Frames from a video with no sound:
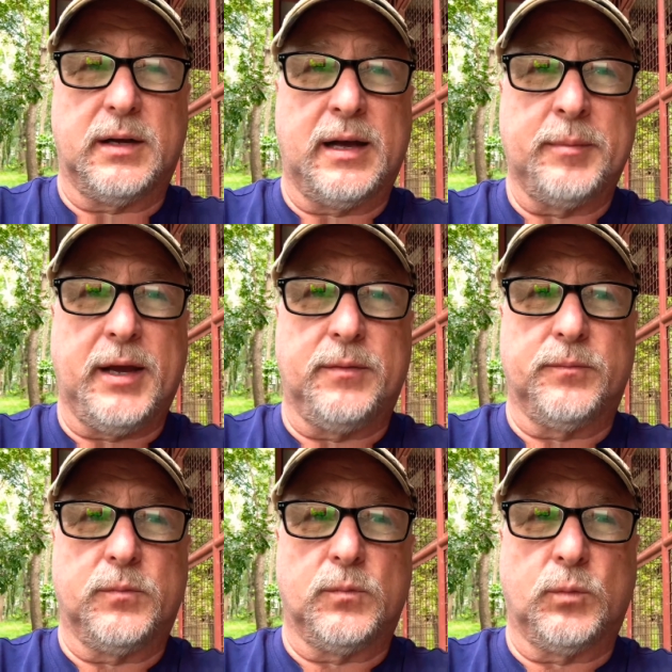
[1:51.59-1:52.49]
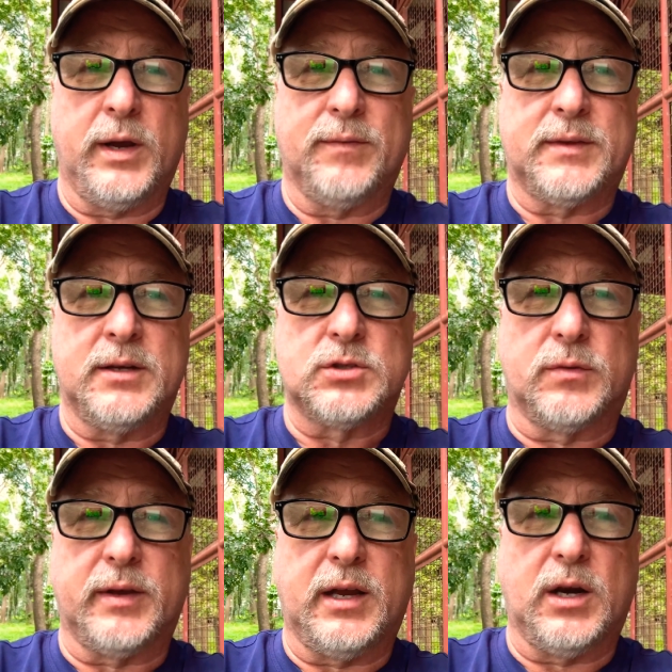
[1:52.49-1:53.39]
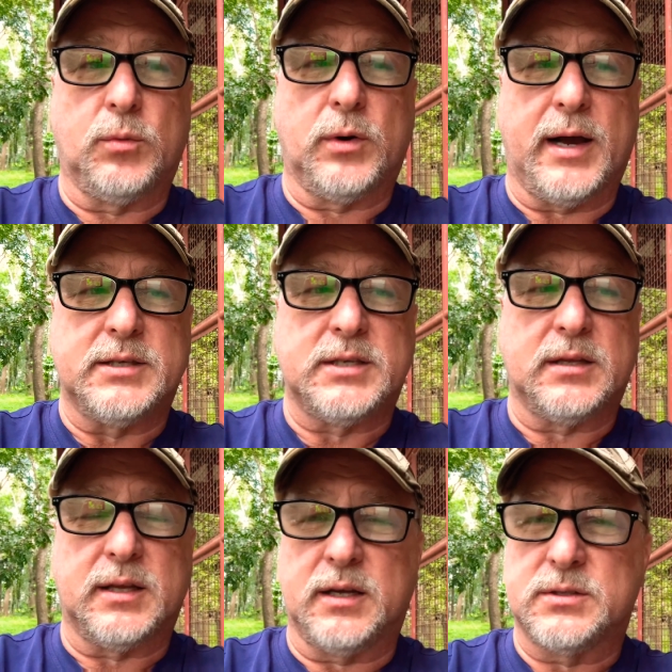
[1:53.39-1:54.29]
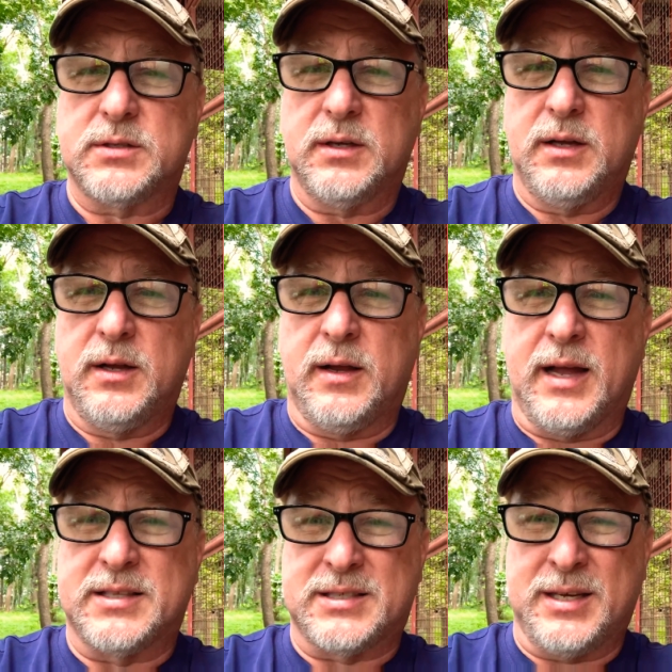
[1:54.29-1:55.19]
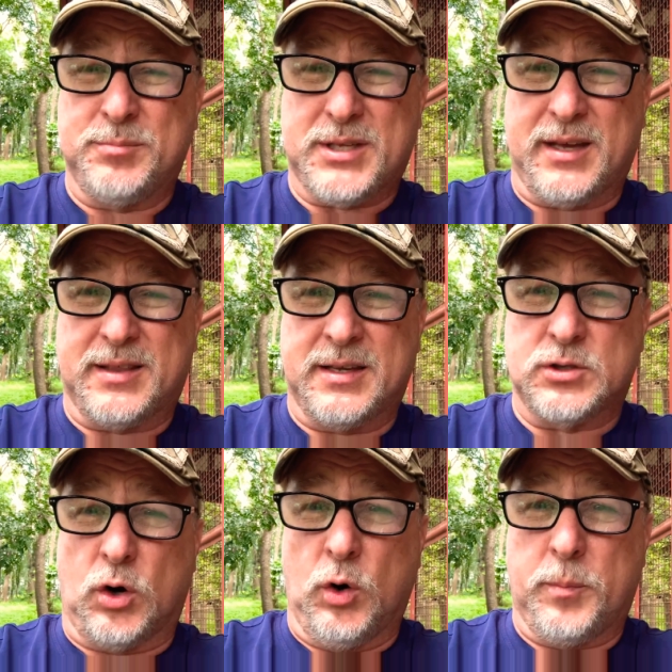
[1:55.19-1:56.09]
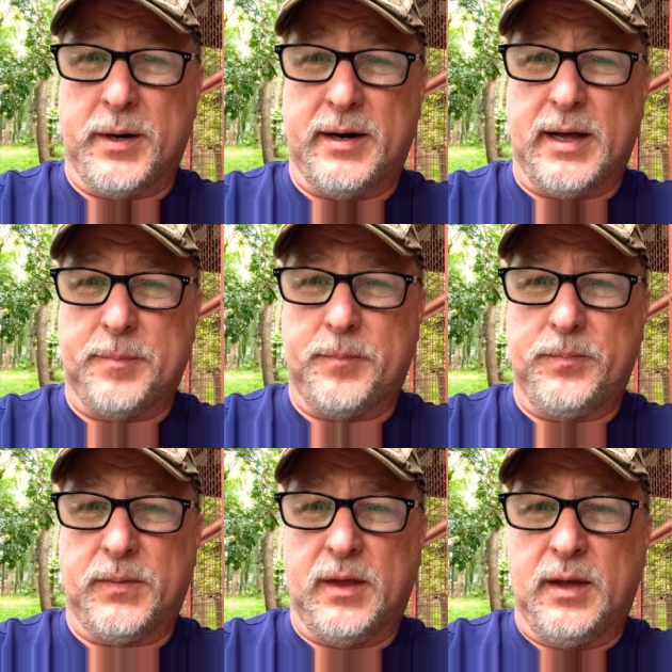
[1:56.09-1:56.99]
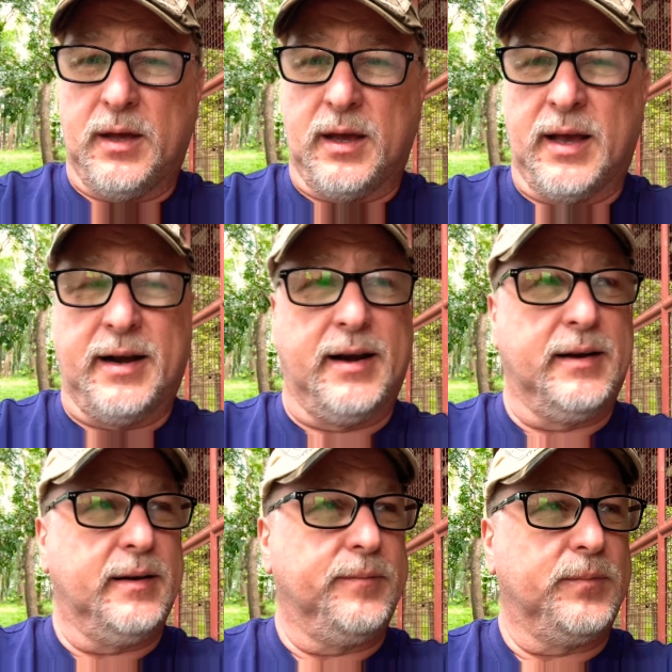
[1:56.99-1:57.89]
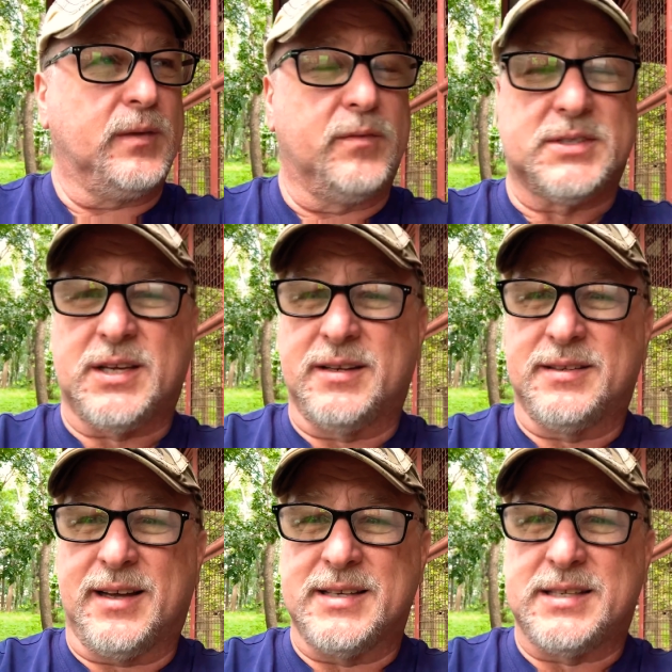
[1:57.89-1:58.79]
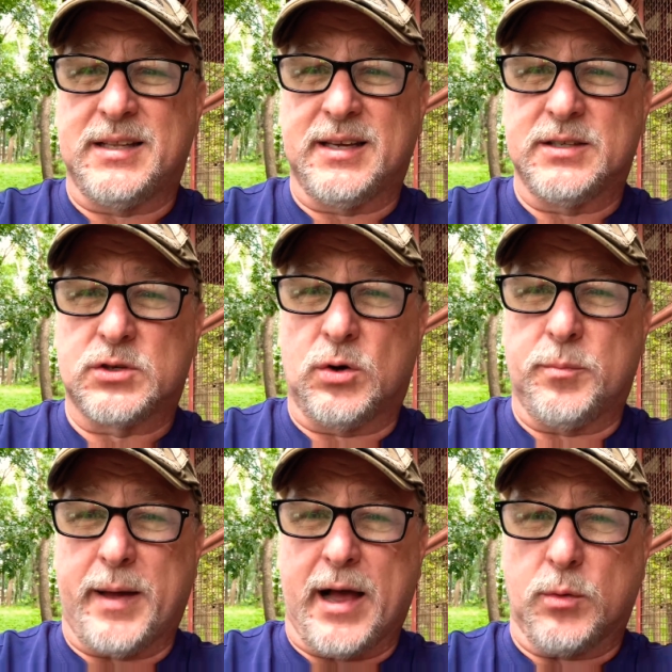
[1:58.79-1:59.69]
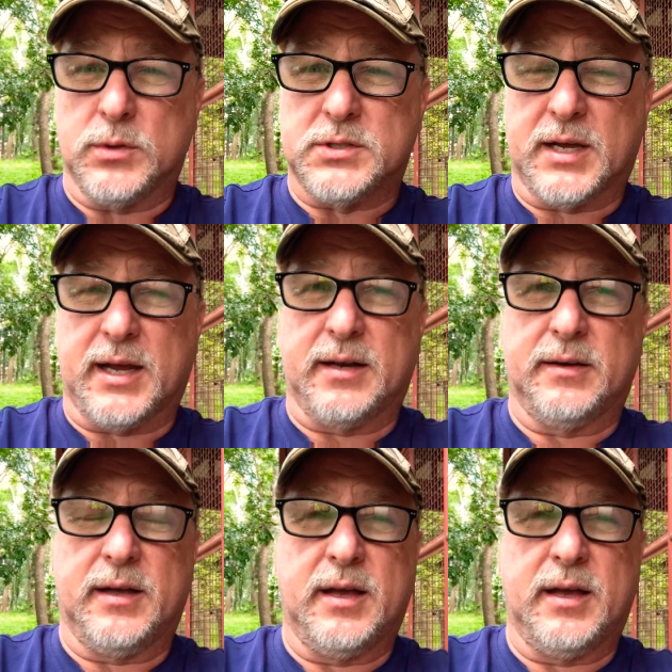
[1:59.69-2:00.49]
I mean, we have things over here where I see things, it seems like things are opening up, and then all of a sudden I see things going backwards again.